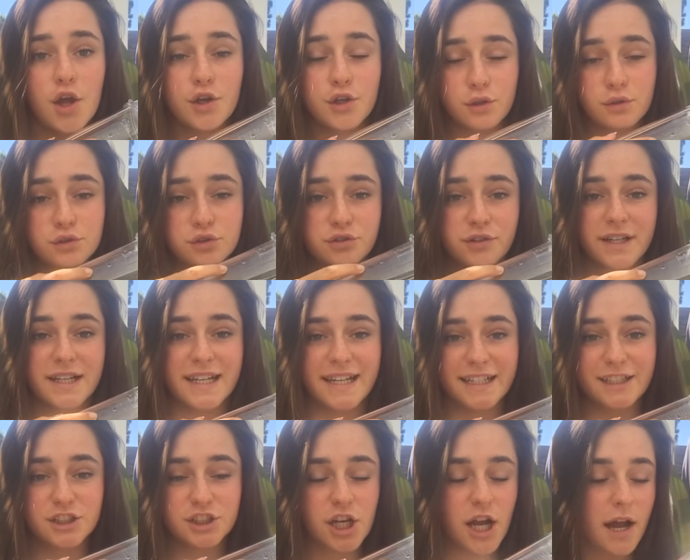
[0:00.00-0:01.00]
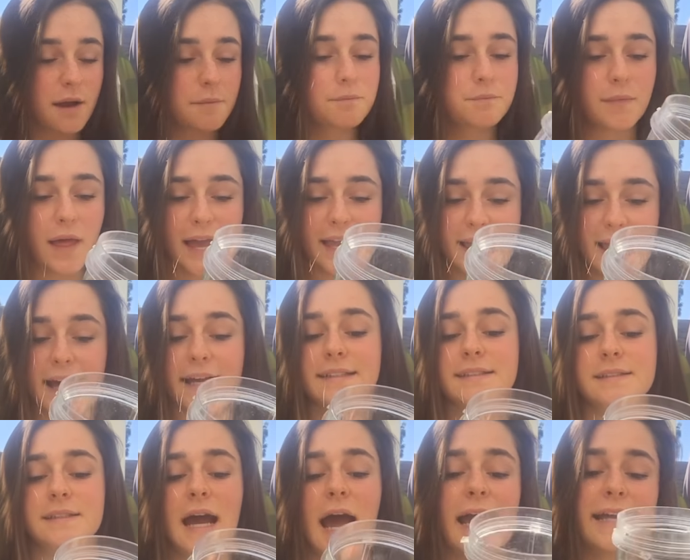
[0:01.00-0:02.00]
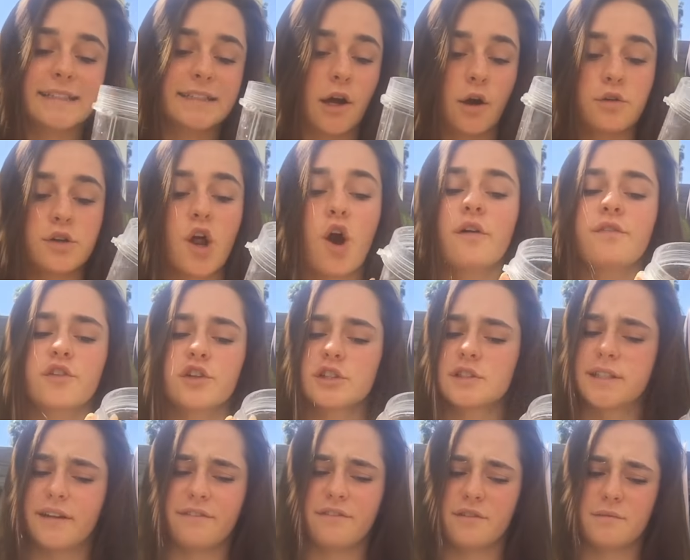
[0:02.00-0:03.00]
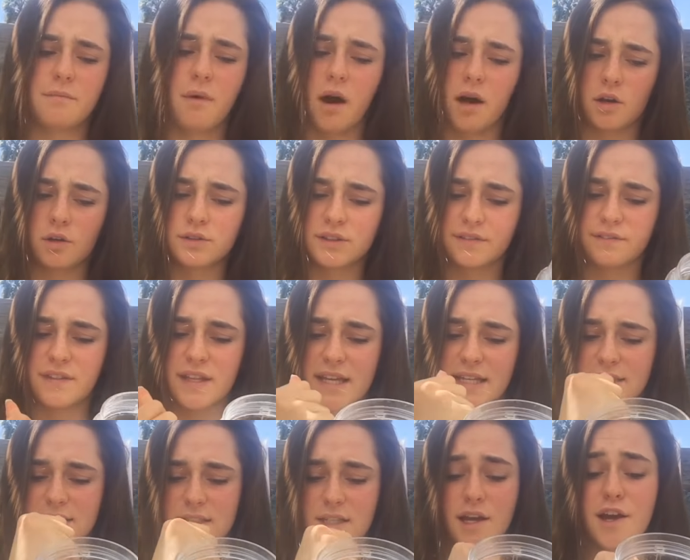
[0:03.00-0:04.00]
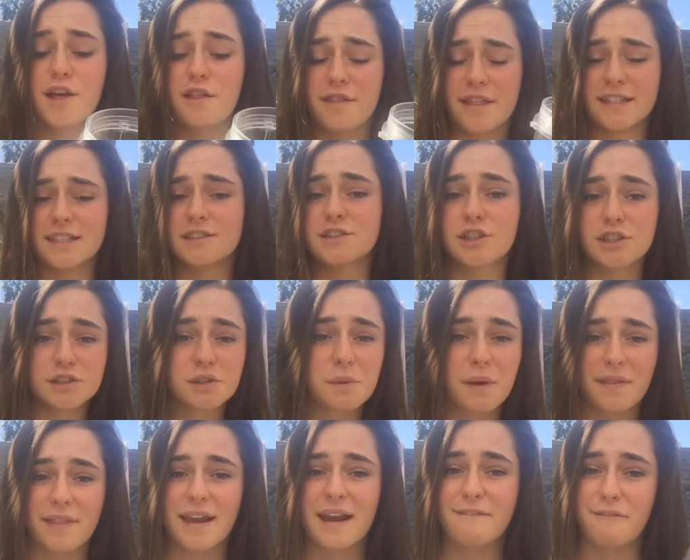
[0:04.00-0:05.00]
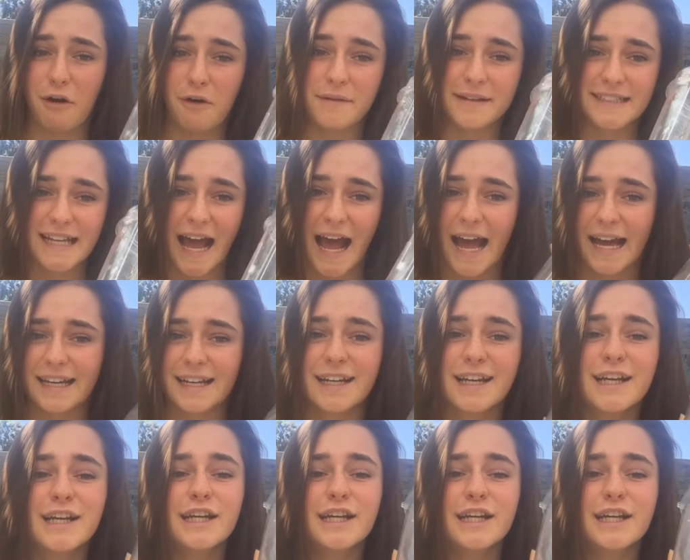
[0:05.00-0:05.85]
Nutri Ninja, I guess. I don't know if there's different models of this. This is just the one that I've always had.